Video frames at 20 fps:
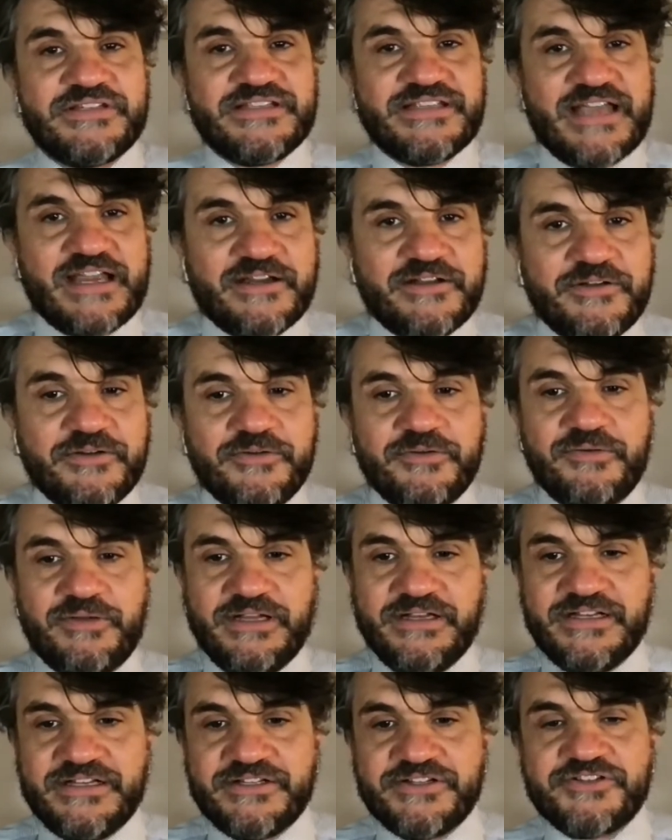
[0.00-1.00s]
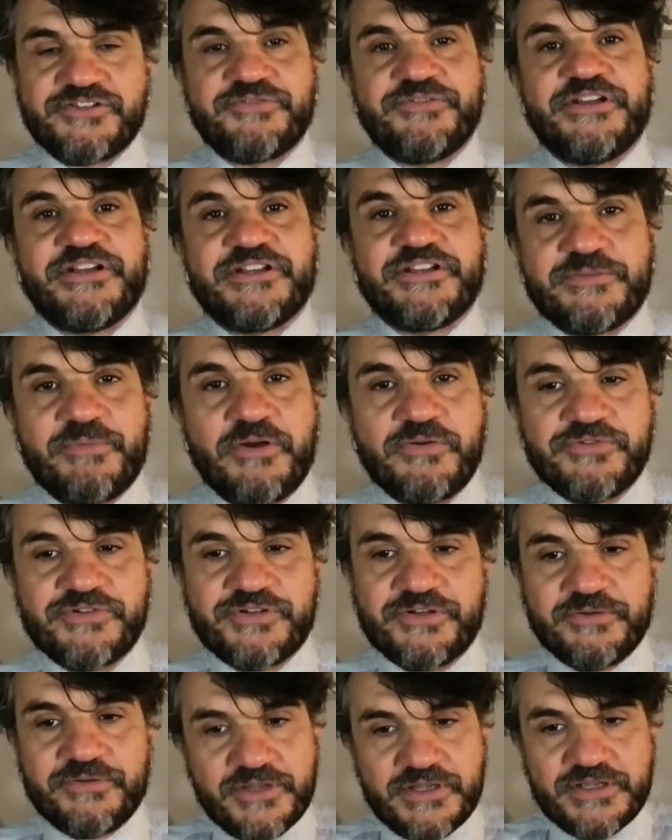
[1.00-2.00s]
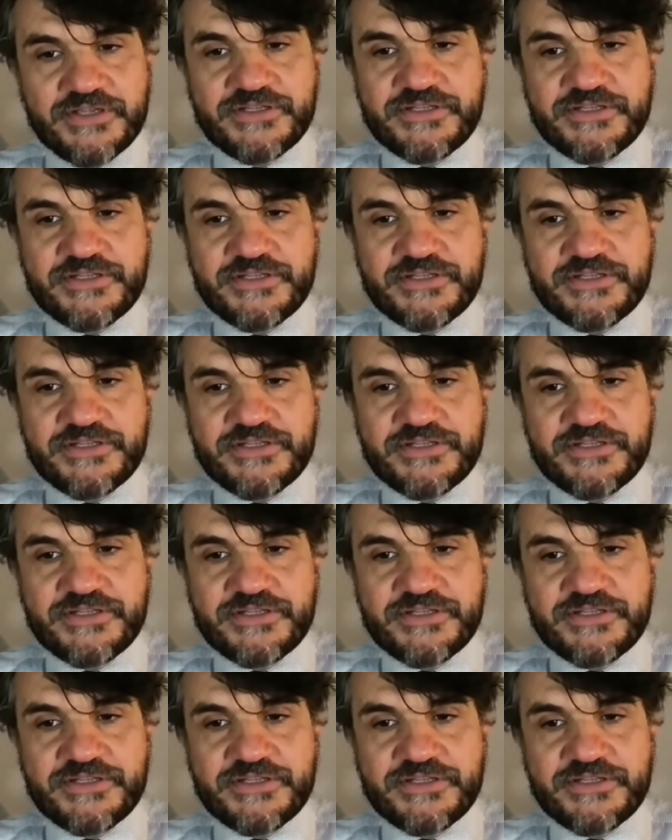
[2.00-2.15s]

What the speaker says: sector and industry exposure.